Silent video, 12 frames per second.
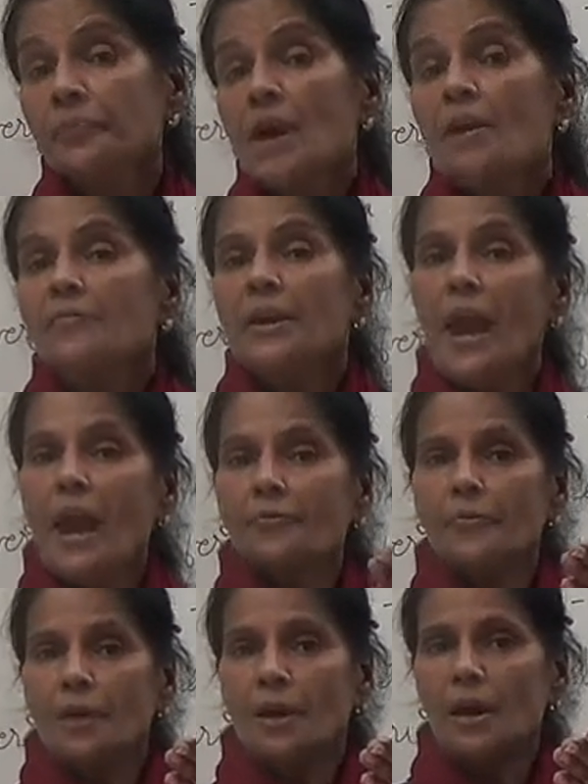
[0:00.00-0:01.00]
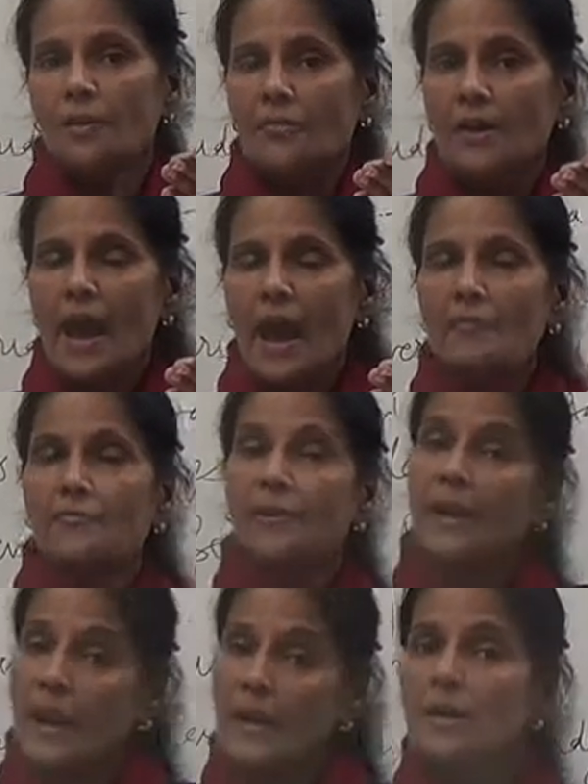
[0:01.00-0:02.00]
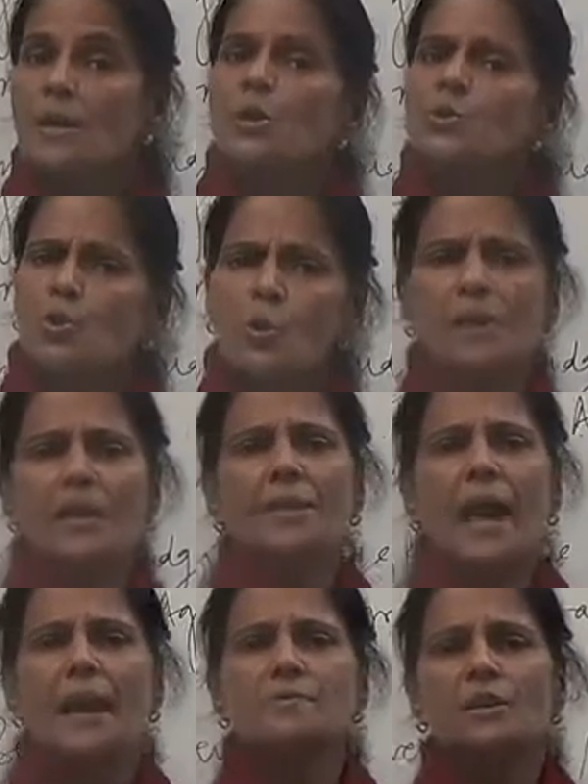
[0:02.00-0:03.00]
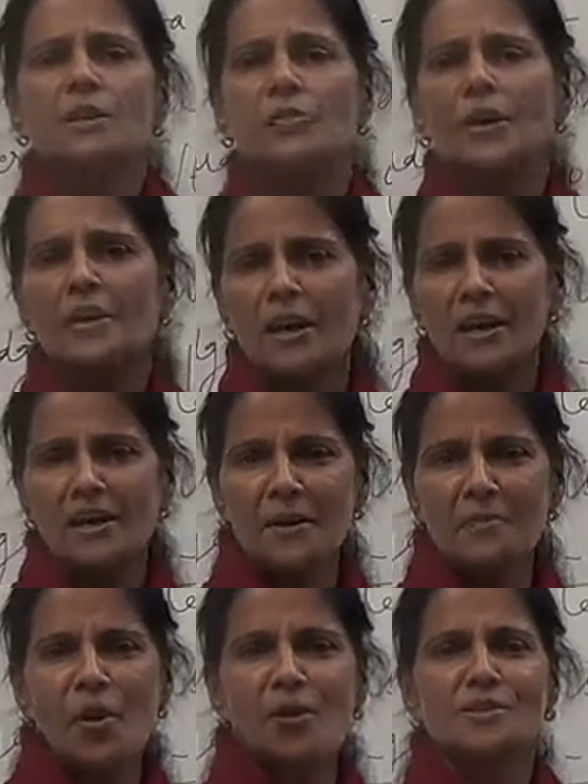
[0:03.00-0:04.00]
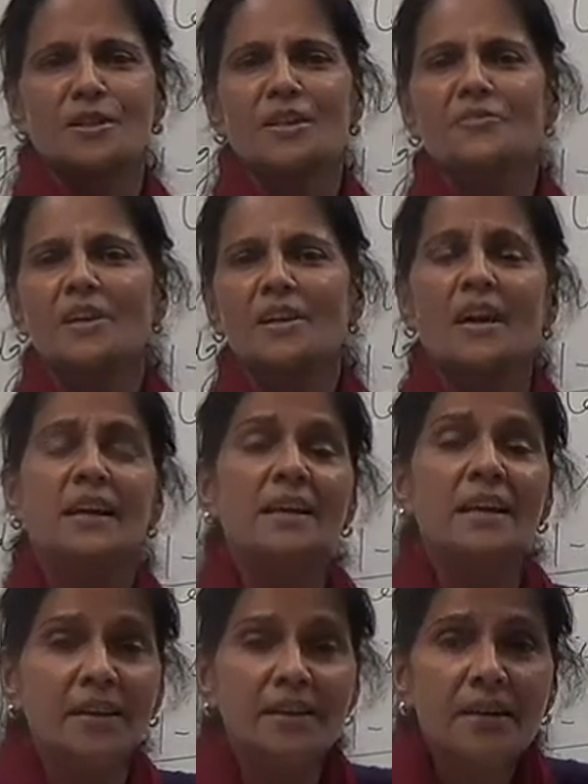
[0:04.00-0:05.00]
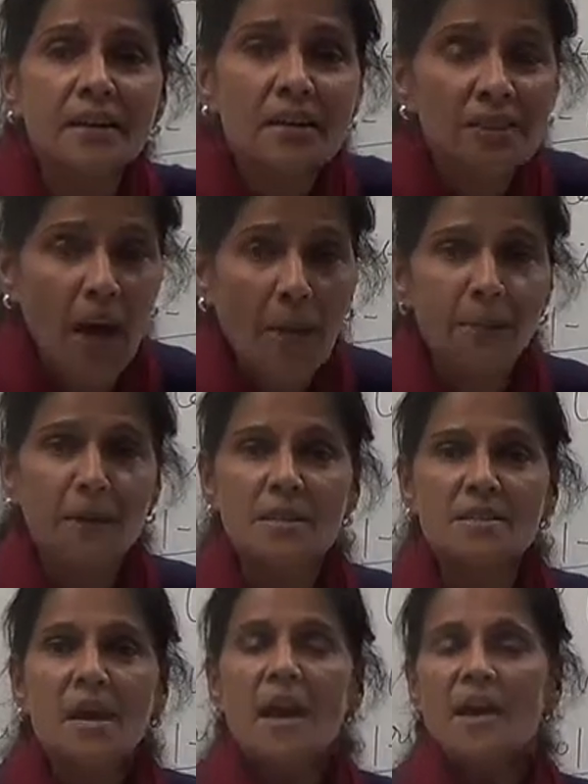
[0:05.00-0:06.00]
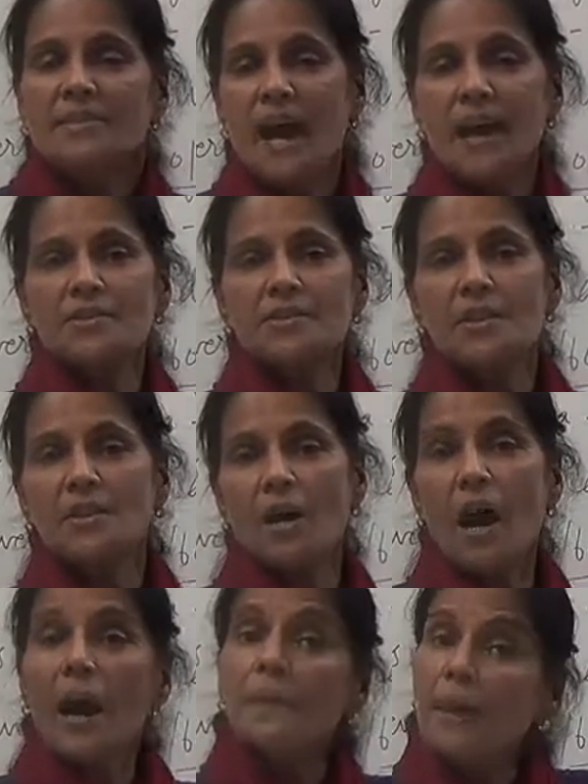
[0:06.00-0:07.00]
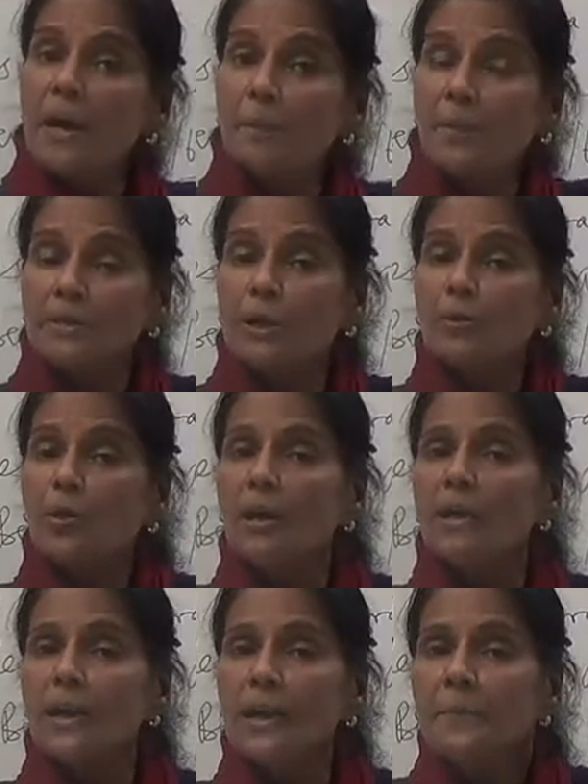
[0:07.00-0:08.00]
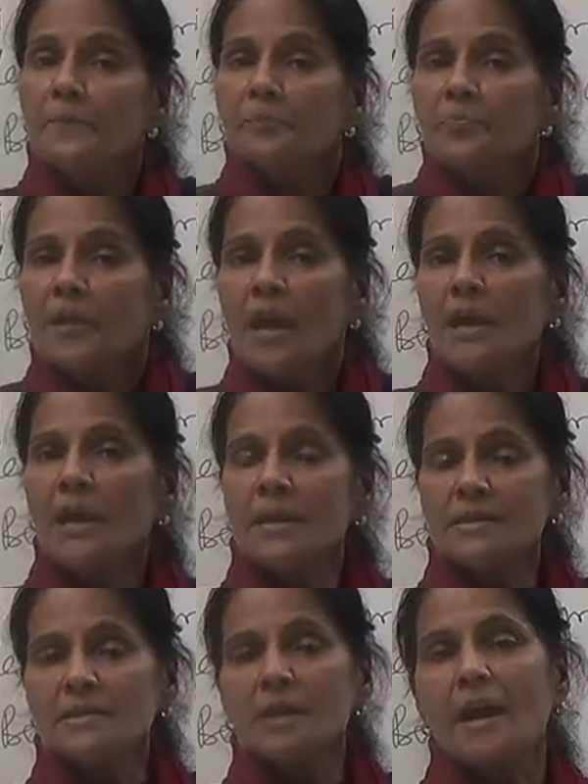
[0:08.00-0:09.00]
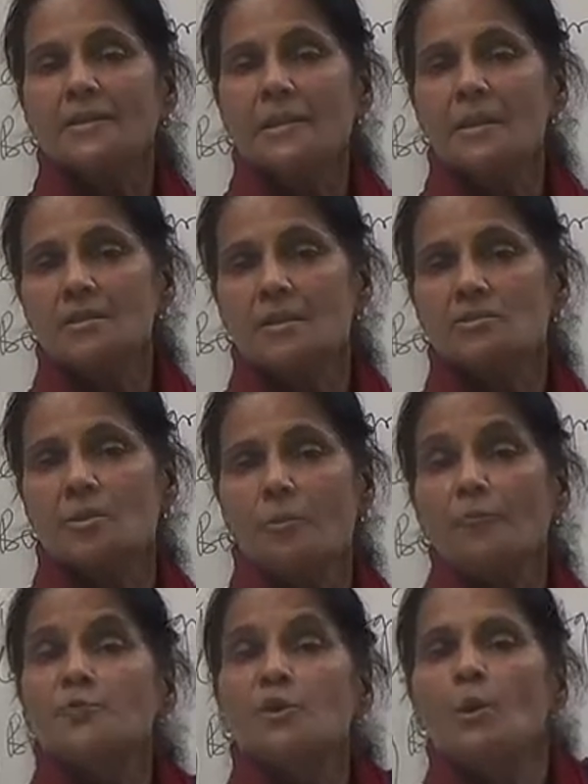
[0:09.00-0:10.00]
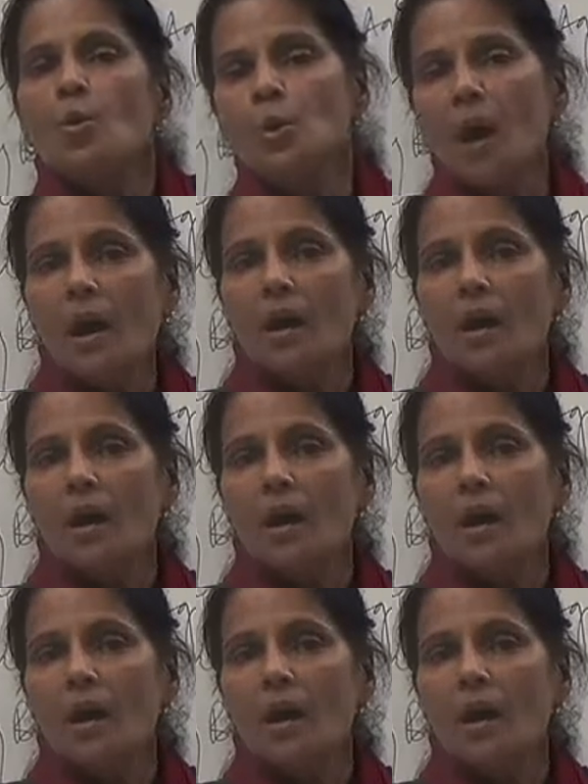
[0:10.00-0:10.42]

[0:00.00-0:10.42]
We have, uh, we have read so many times in our earlier books, in our earlier chapters that uh, Akbar particularly, uh, he started a system of Jharoka